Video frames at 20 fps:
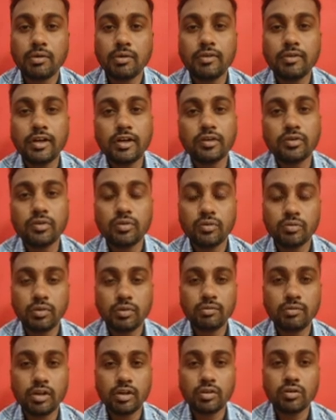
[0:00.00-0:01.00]
will do,
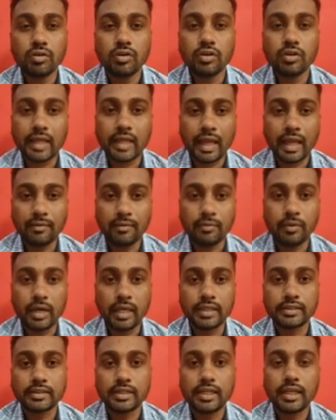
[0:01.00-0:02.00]
we will go type
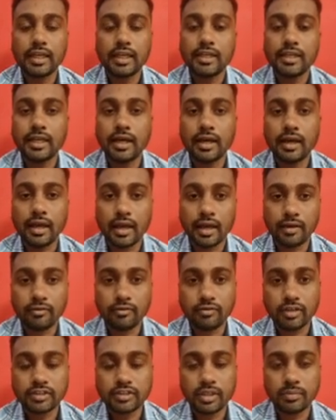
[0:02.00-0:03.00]
wise. In a
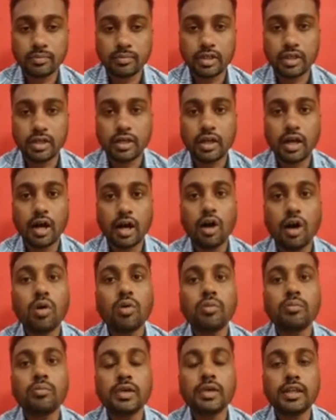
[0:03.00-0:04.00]
average chapter,
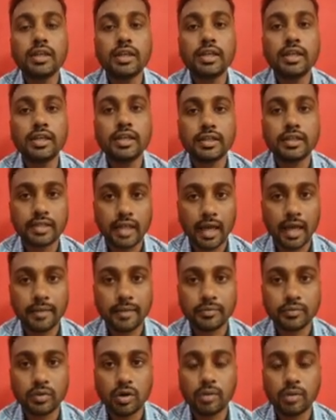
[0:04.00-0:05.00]
how many
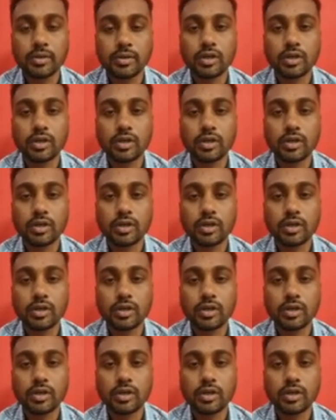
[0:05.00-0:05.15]
types of the